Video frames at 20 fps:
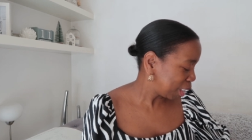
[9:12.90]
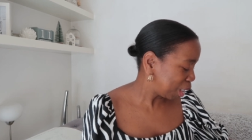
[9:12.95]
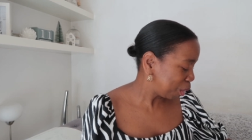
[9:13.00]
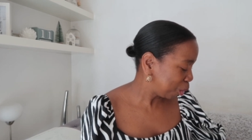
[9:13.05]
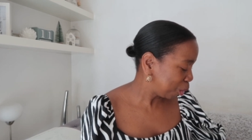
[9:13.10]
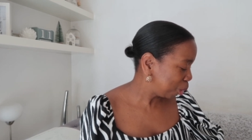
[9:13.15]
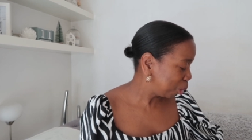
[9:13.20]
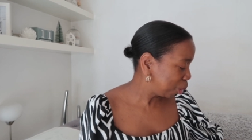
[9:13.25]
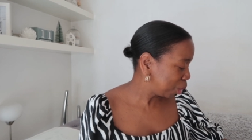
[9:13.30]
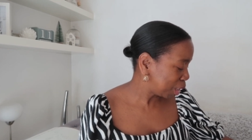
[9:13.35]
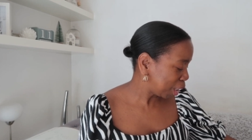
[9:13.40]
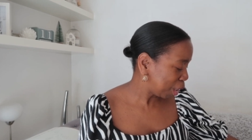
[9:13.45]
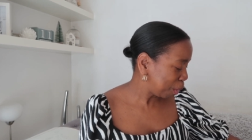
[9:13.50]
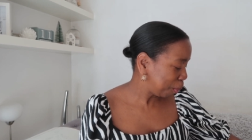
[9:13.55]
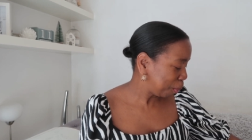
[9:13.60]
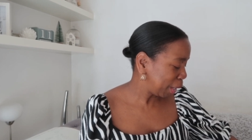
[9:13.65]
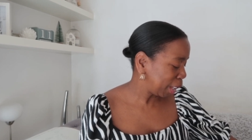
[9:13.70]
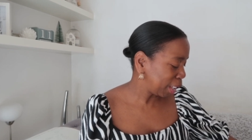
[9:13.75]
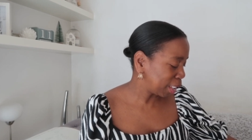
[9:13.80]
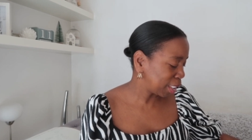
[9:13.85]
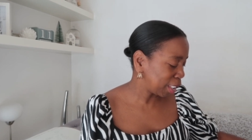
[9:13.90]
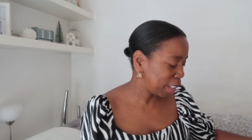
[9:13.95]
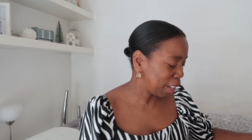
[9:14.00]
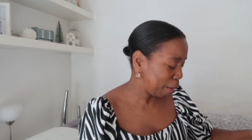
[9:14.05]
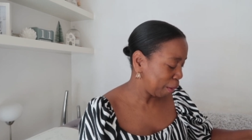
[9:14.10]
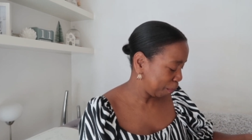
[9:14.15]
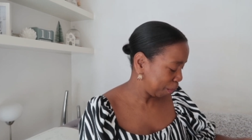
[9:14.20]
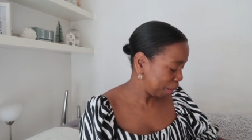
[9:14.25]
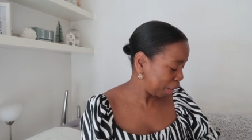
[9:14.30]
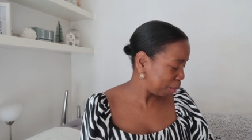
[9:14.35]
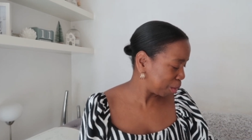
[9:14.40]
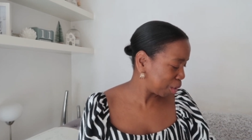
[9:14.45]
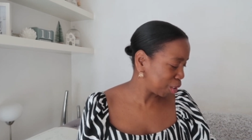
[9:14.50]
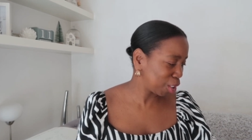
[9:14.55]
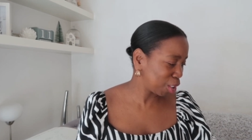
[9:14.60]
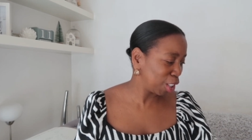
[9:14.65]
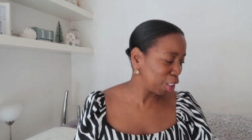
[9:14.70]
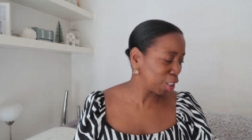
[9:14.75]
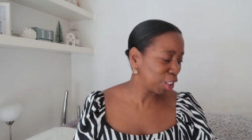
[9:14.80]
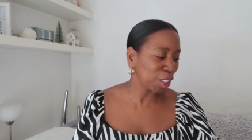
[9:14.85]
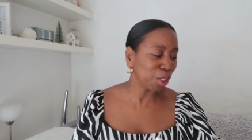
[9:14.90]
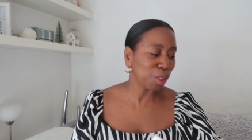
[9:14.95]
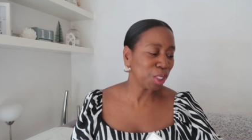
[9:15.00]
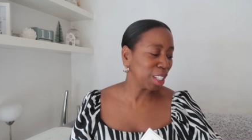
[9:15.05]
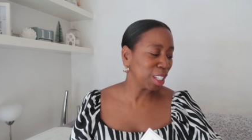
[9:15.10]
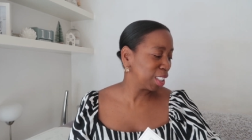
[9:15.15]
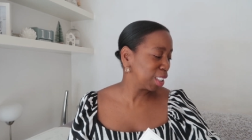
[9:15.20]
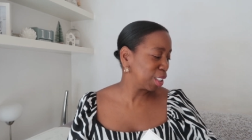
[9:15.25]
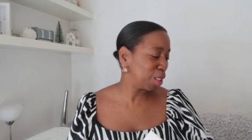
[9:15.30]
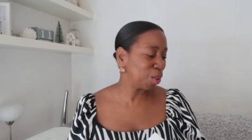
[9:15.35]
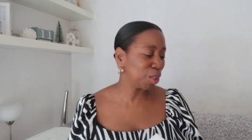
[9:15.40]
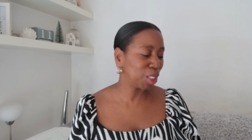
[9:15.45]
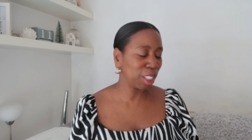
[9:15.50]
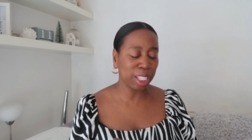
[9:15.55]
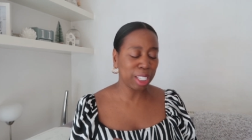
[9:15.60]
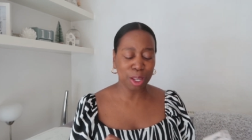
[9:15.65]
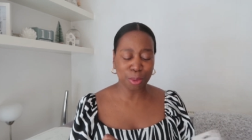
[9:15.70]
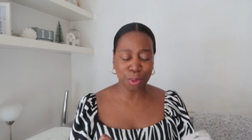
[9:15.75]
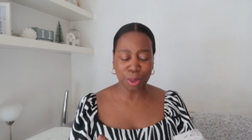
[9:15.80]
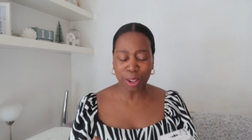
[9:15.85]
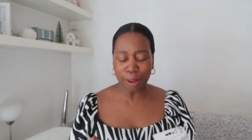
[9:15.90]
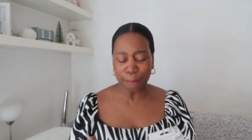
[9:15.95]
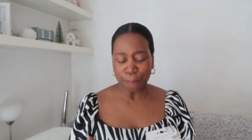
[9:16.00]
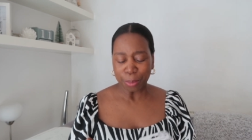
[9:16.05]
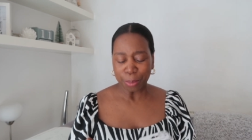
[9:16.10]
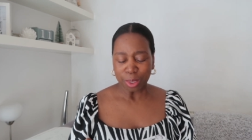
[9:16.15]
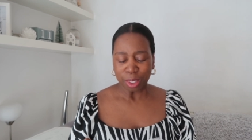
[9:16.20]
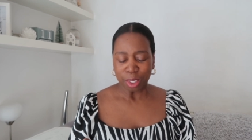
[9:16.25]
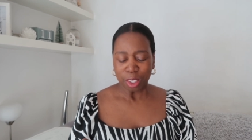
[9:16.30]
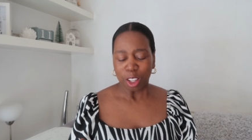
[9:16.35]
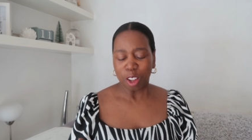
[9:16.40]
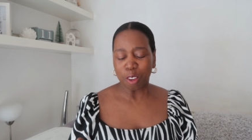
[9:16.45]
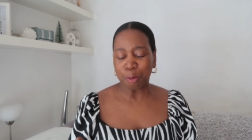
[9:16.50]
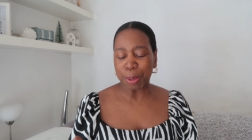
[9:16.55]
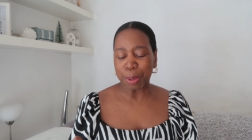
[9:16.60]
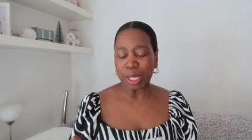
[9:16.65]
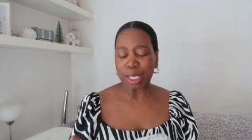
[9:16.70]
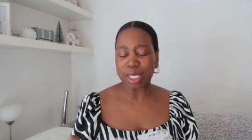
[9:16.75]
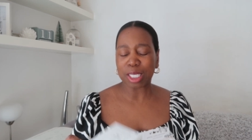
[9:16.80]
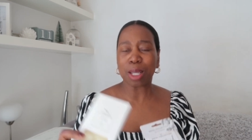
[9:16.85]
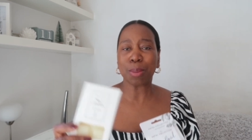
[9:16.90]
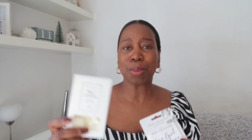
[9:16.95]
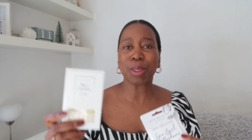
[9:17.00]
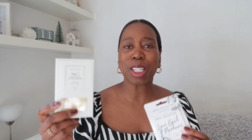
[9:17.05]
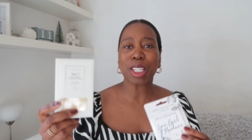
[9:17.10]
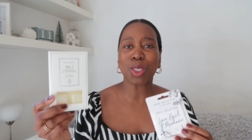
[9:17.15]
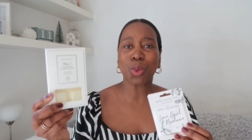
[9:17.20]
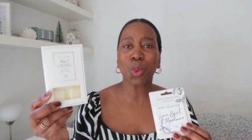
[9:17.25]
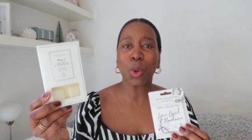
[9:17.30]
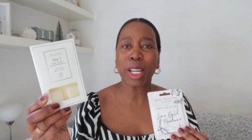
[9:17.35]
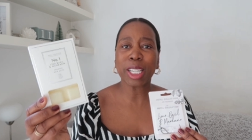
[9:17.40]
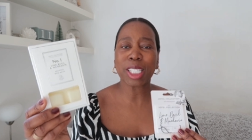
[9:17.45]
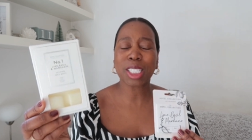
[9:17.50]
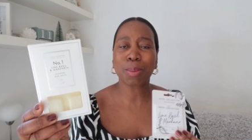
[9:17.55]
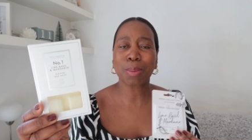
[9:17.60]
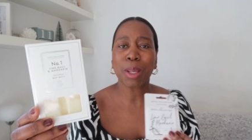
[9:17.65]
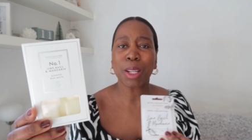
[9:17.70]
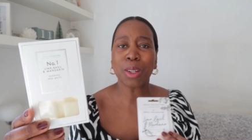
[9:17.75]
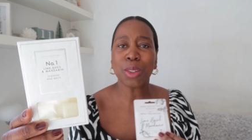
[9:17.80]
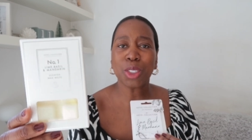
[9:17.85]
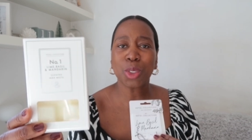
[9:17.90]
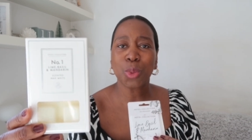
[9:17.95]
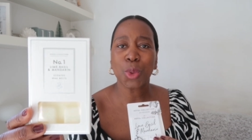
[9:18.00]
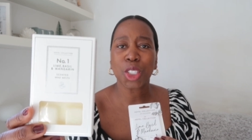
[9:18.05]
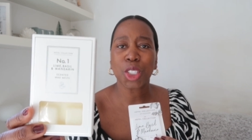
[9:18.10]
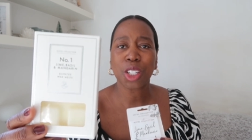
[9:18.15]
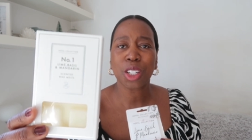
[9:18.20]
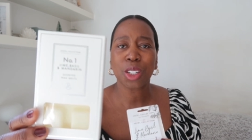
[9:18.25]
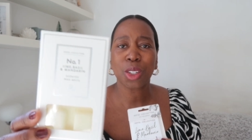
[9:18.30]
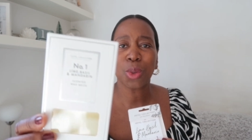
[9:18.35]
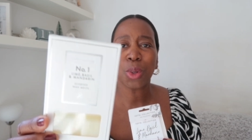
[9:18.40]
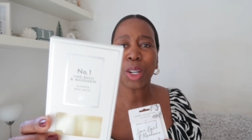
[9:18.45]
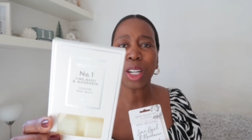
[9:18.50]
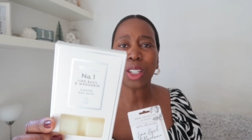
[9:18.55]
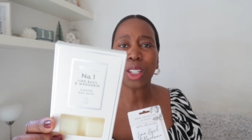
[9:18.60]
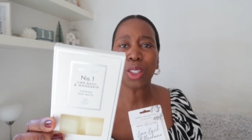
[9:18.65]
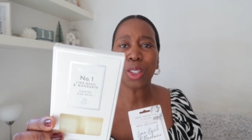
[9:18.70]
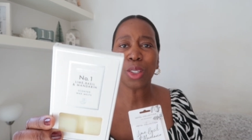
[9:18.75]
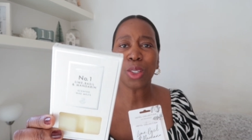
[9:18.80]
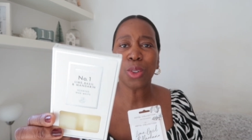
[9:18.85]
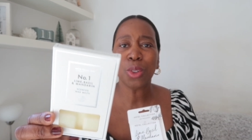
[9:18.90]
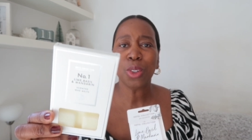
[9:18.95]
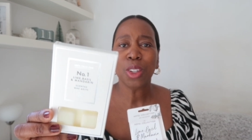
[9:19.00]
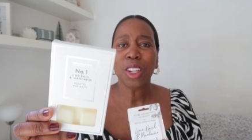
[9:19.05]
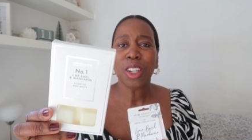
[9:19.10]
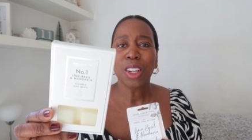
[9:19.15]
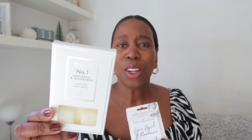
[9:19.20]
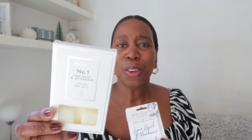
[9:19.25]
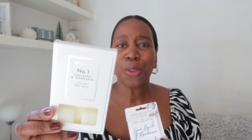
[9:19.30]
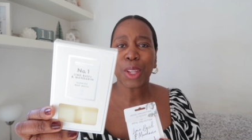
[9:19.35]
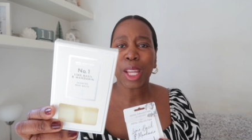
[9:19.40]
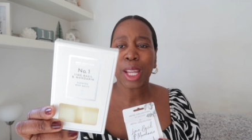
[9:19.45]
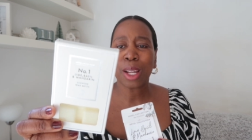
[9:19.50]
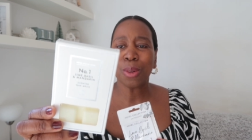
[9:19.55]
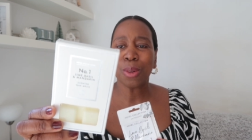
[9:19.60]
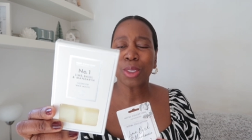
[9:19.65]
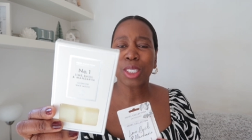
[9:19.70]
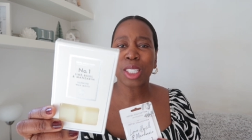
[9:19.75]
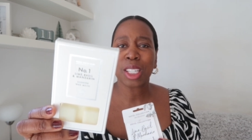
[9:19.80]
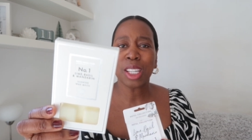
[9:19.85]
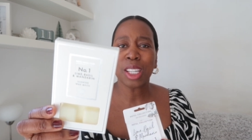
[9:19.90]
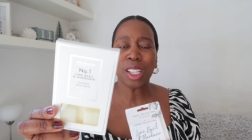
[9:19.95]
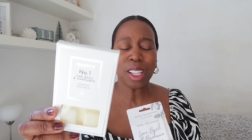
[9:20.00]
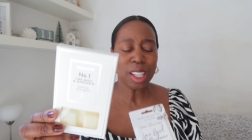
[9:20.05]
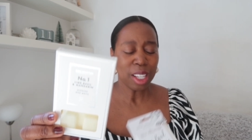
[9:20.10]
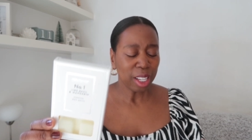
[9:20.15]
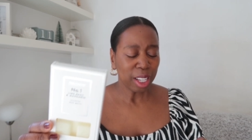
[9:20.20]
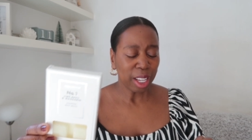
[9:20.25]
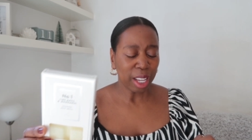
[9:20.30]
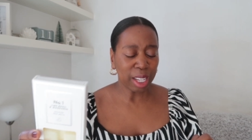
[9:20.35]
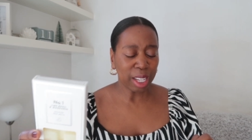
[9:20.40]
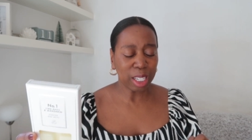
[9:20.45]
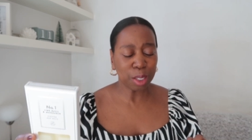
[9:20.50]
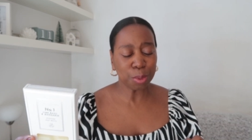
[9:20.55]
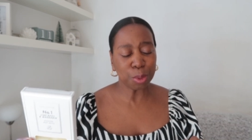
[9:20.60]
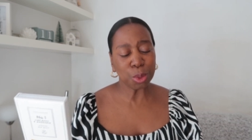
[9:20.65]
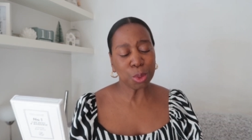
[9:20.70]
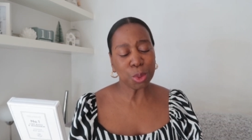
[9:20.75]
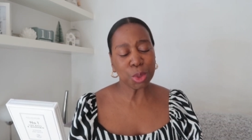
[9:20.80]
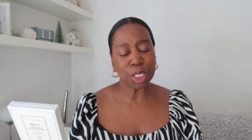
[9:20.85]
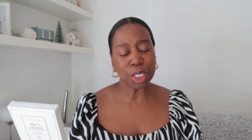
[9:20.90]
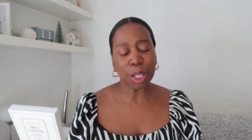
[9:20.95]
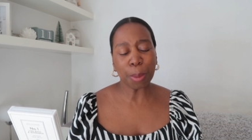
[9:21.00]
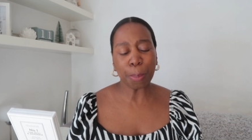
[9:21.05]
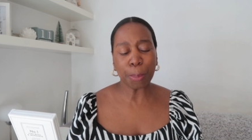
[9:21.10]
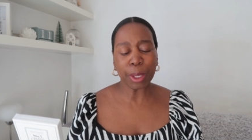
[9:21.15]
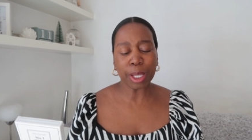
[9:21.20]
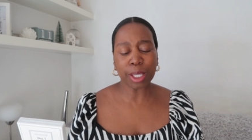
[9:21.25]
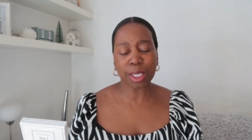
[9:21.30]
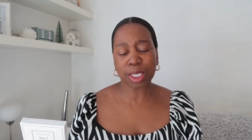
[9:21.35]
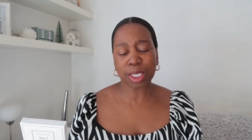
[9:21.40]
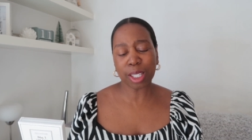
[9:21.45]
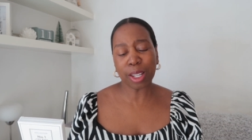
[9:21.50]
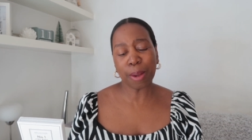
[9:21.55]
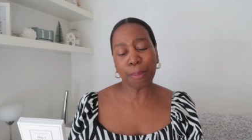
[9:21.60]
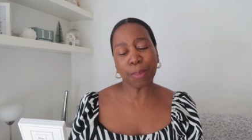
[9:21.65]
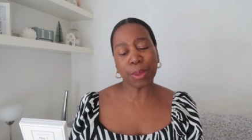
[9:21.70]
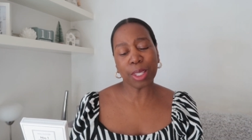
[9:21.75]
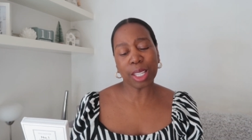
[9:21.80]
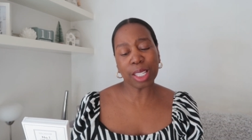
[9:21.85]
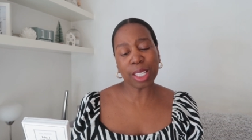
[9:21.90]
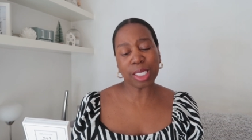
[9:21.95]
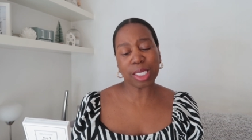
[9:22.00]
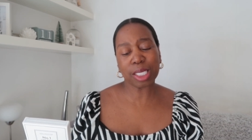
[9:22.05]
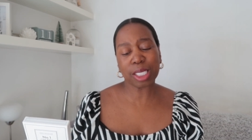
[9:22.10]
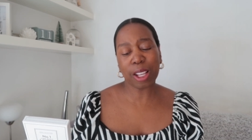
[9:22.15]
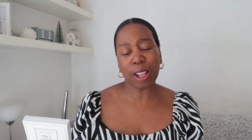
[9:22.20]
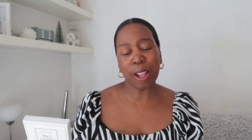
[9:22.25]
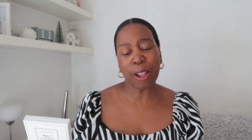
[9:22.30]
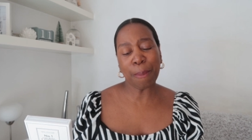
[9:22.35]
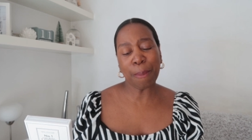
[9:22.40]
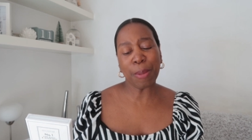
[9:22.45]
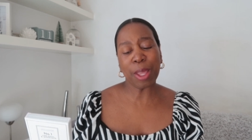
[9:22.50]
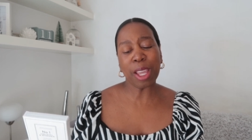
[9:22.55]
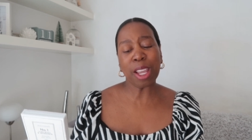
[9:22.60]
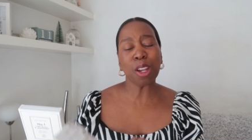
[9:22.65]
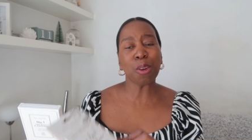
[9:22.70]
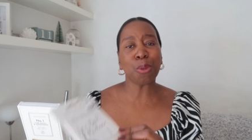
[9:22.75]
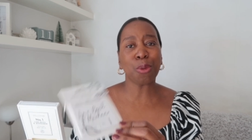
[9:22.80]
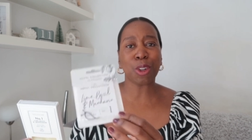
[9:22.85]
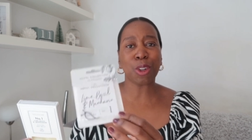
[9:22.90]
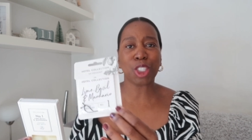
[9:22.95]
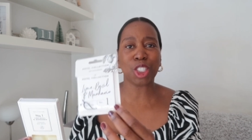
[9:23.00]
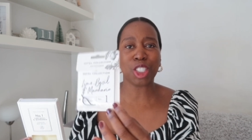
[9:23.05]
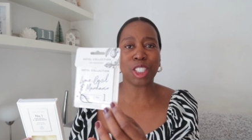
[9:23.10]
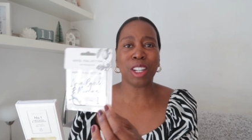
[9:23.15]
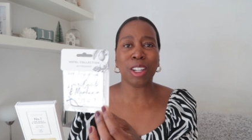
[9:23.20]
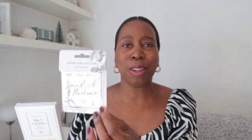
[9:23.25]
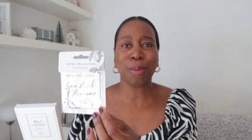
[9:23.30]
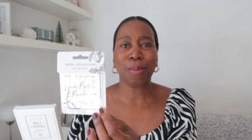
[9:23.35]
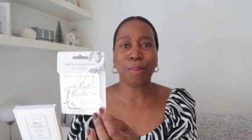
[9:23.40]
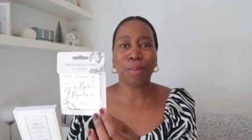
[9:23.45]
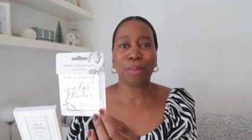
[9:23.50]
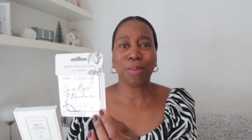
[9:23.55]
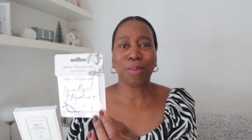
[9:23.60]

So I've also picked up, I'm just going to show these two together. I picked up these wax melts, which are quite new for Aldi. And I've also picked up this um, air freshener.